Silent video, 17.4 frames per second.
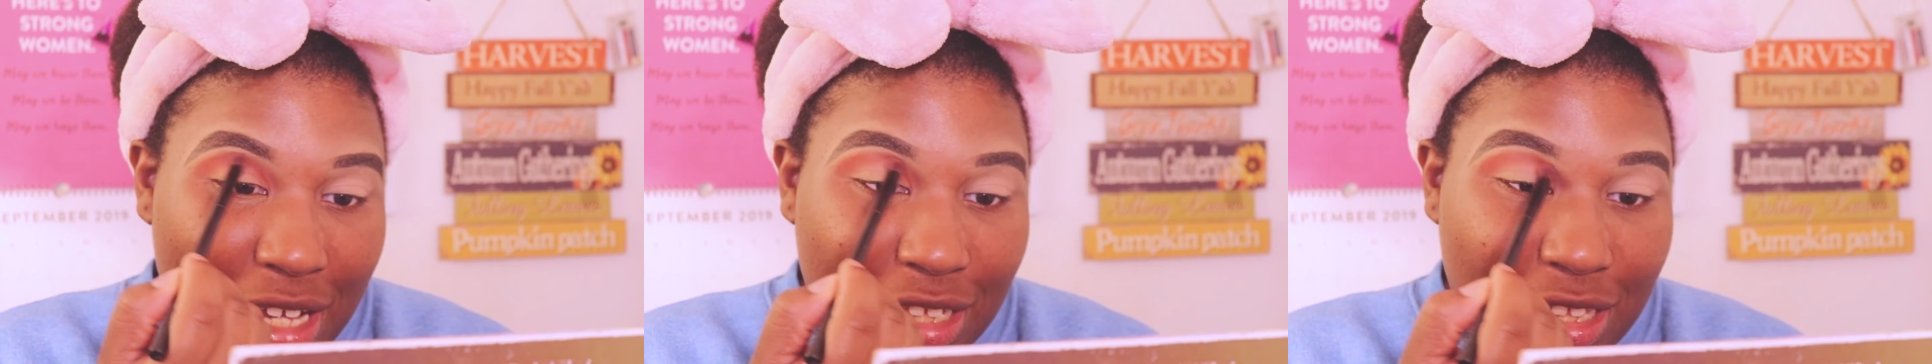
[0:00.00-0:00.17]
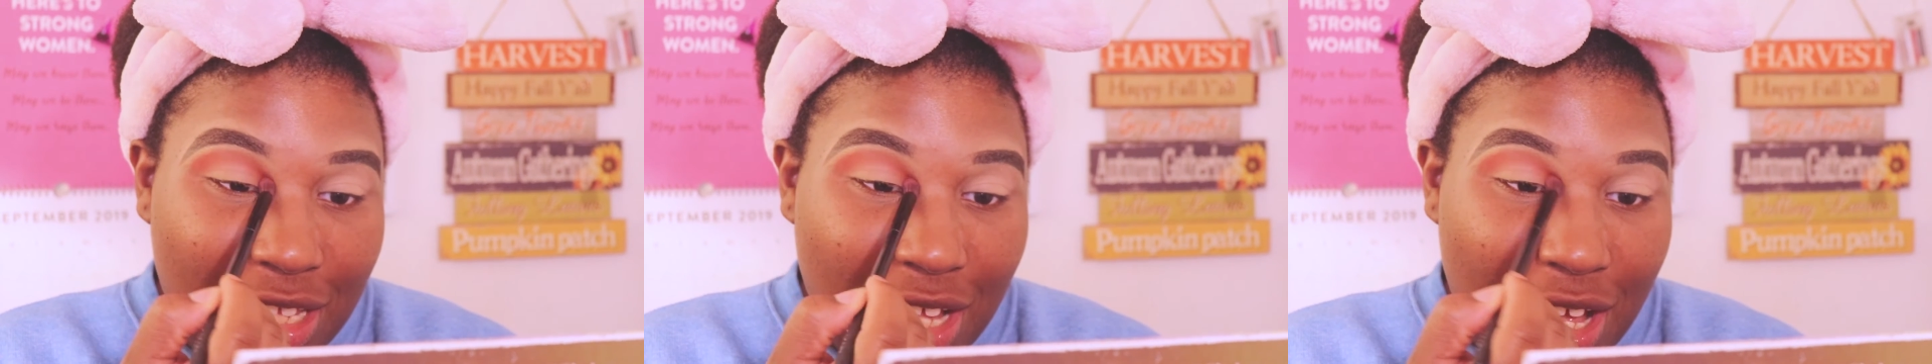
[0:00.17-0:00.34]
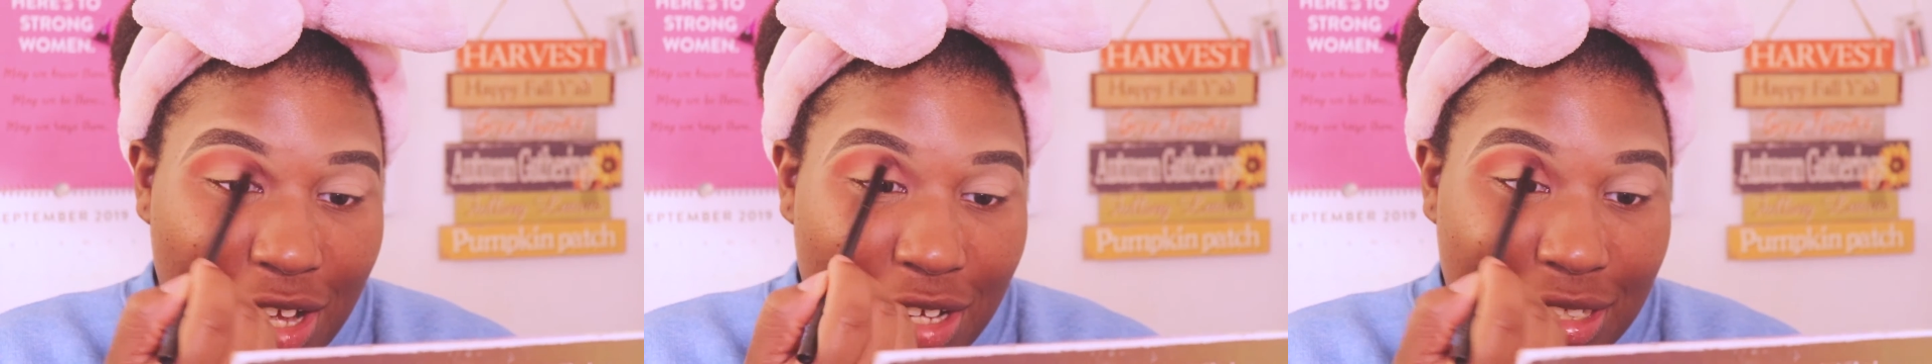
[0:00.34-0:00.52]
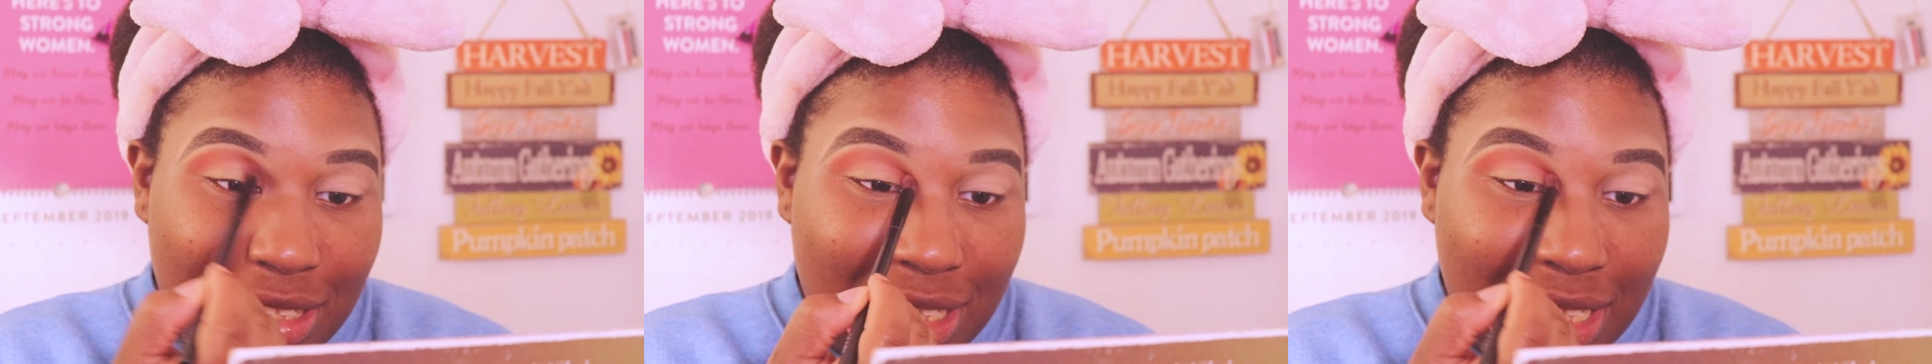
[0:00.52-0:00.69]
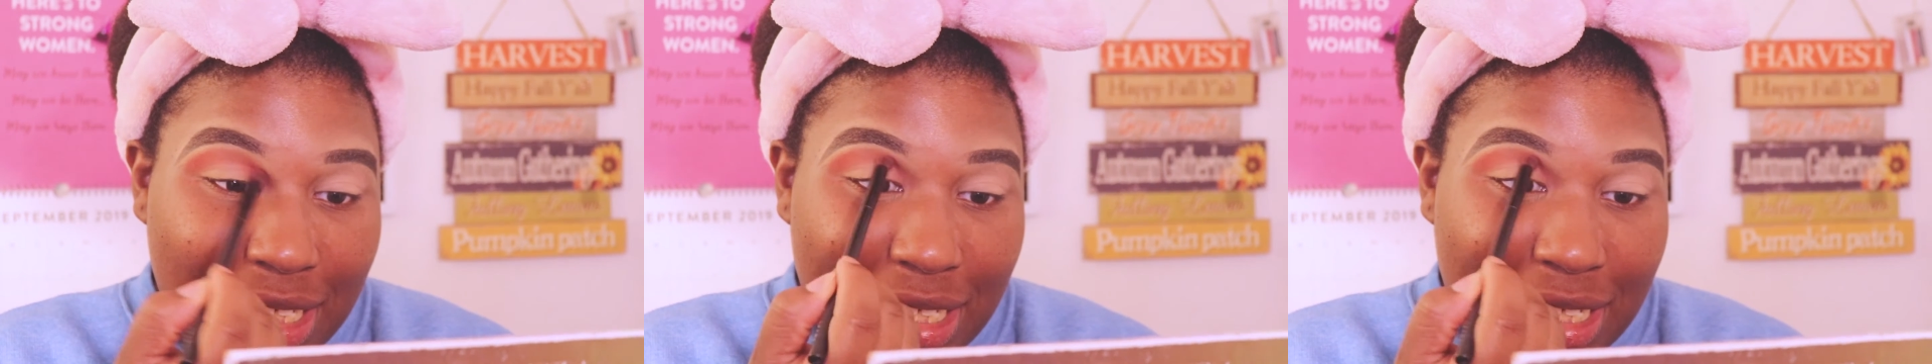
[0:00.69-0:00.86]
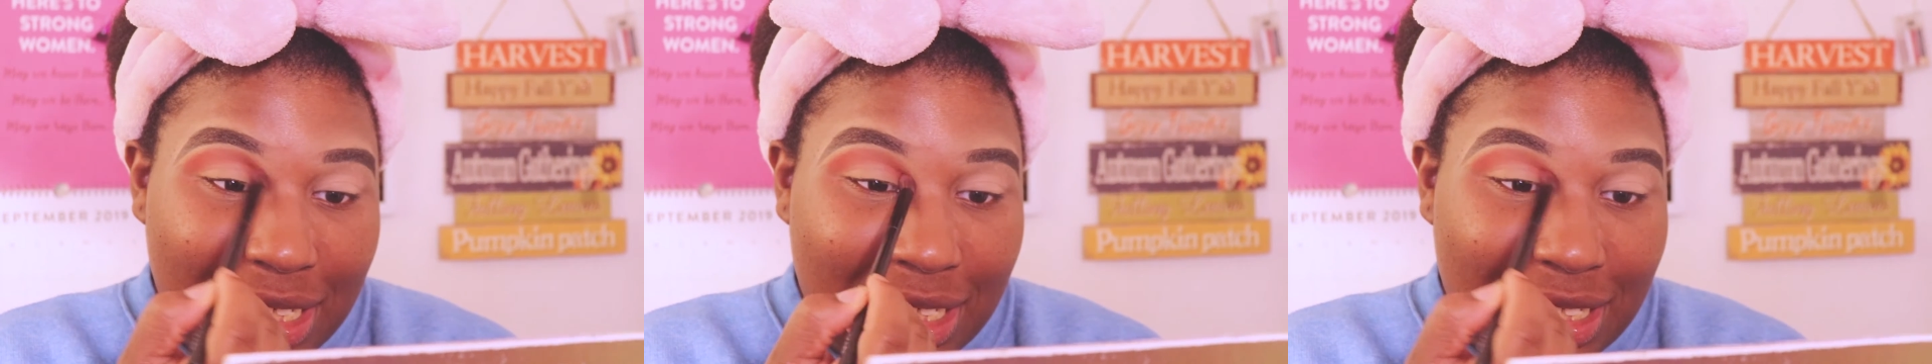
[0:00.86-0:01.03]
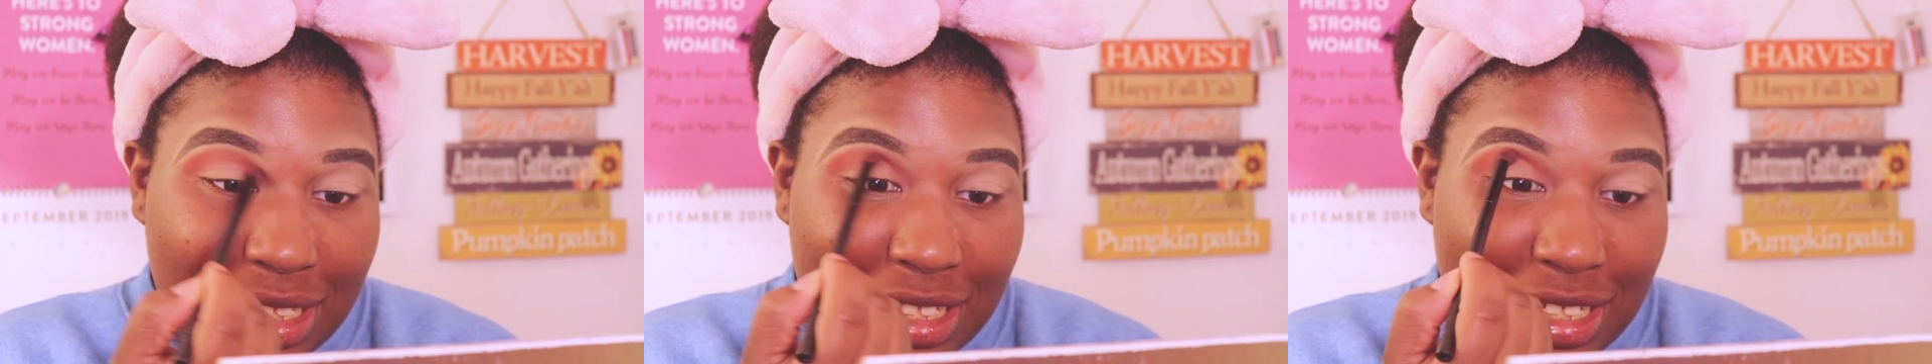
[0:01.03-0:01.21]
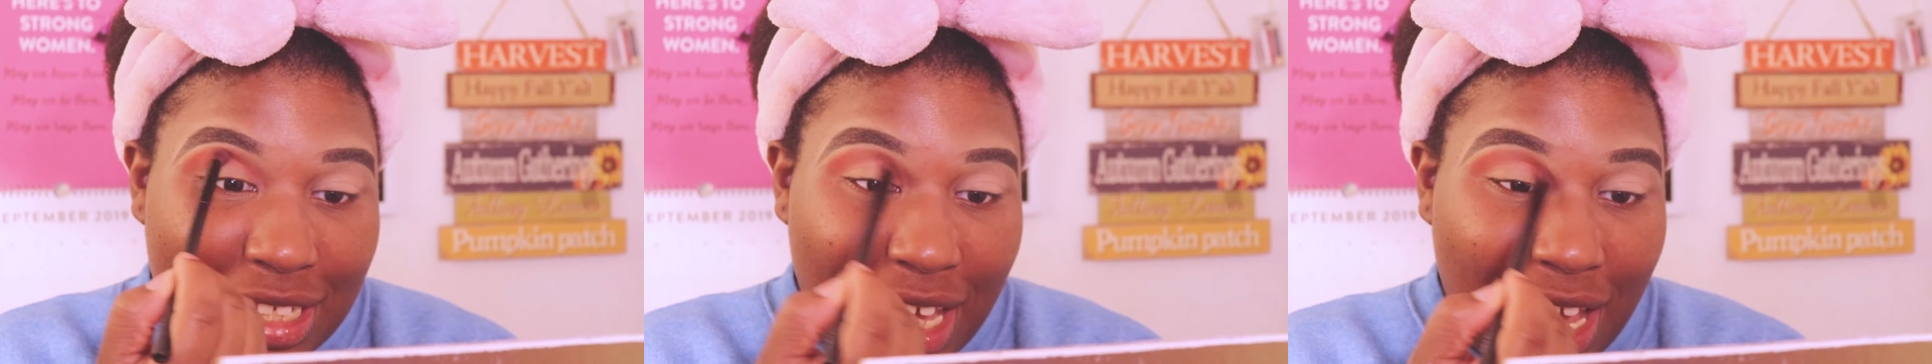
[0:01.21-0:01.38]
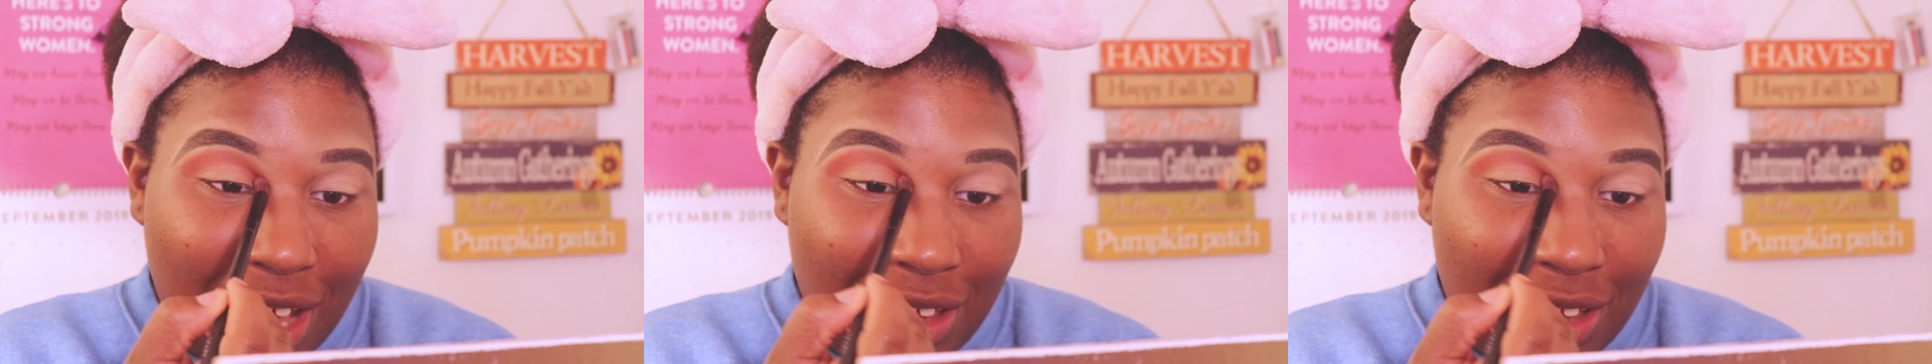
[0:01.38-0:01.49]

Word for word: closets